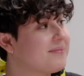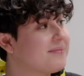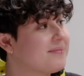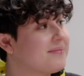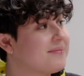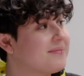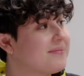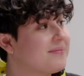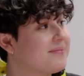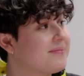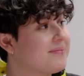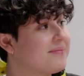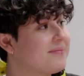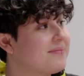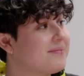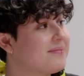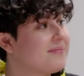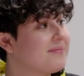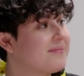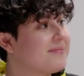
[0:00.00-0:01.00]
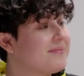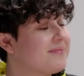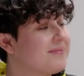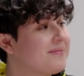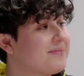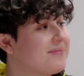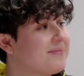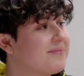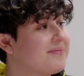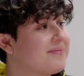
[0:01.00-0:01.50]

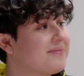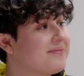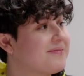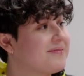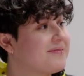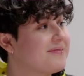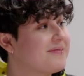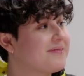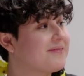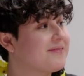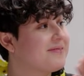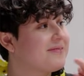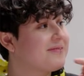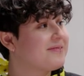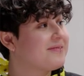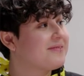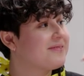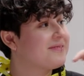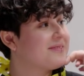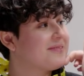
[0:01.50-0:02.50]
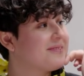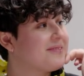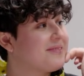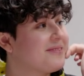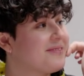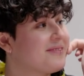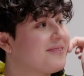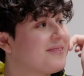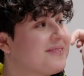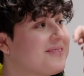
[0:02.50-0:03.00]

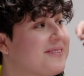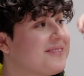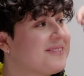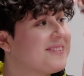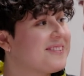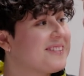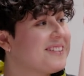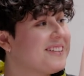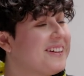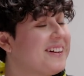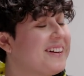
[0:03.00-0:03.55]
[no speech]